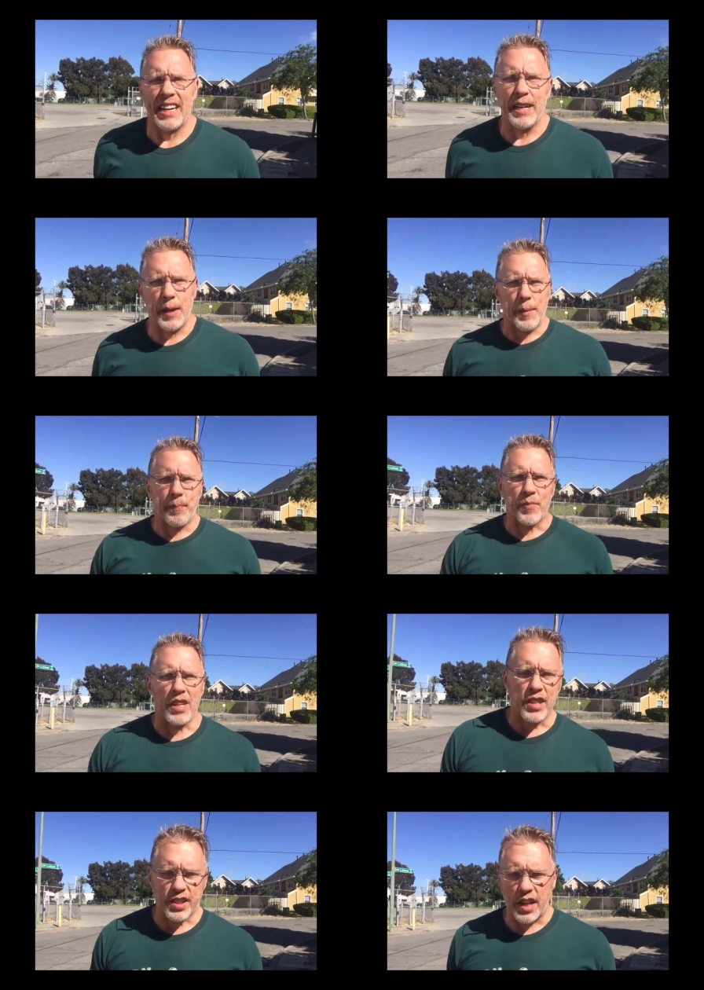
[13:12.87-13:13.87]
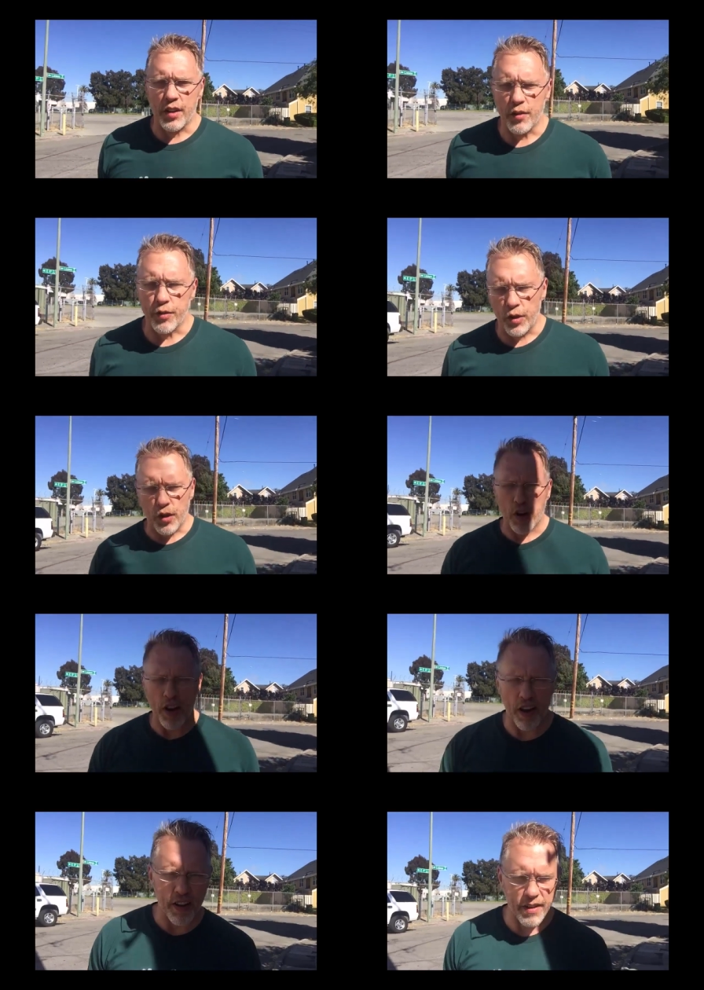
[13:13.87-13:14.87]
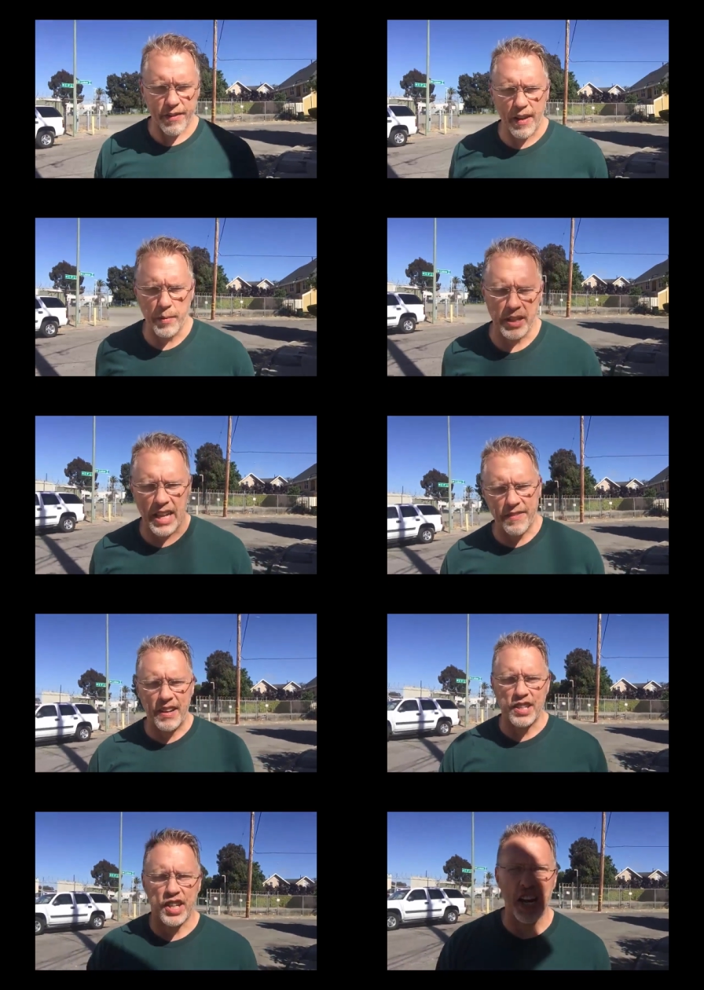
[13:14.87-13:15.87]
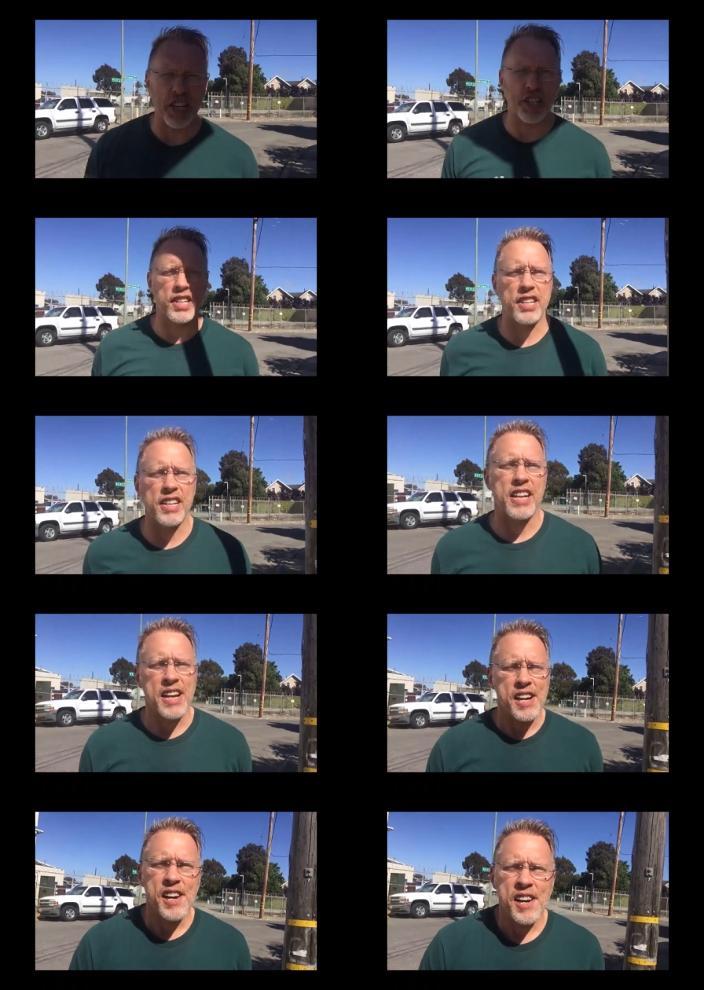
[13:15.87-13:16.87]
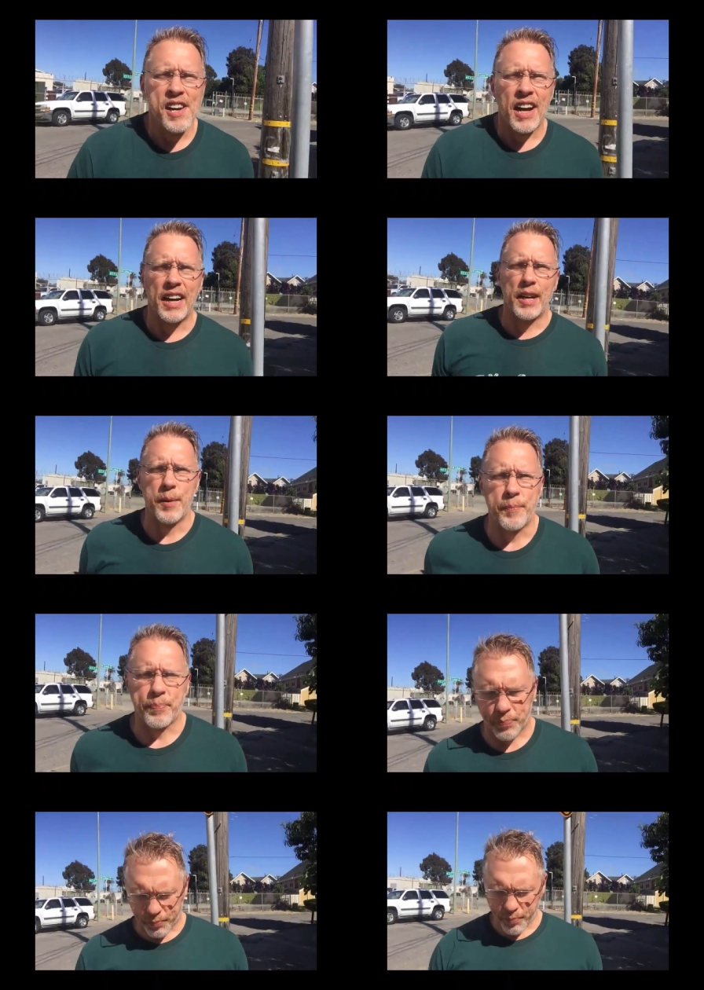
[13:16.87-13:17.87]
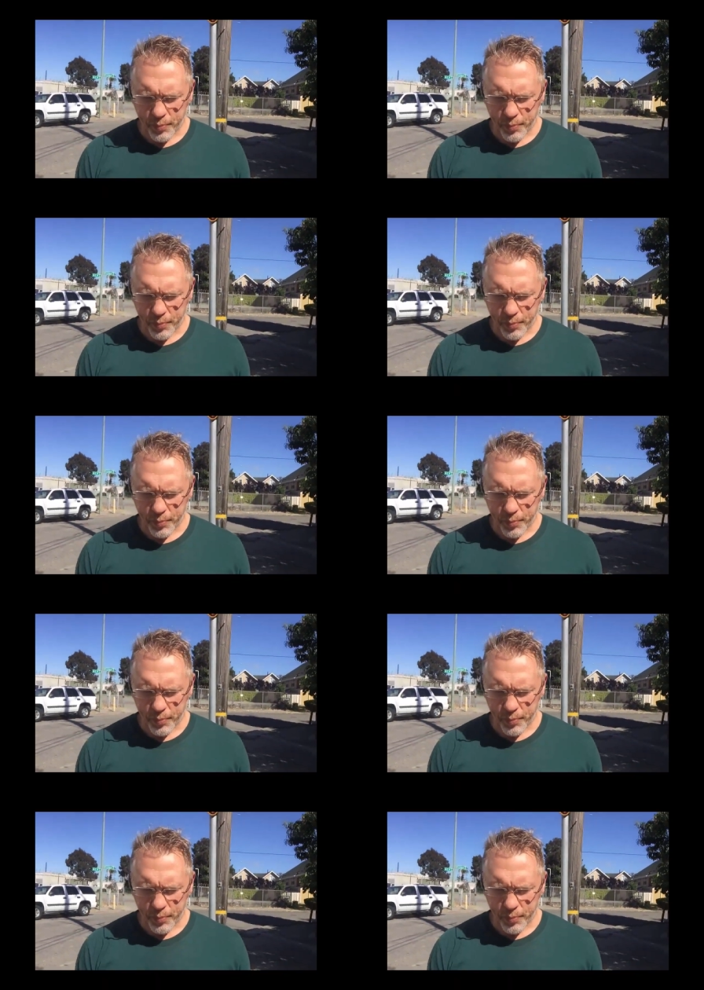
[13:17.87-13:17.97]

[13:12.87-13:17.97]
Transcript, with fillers: Um, the Center for Family Life and Education um,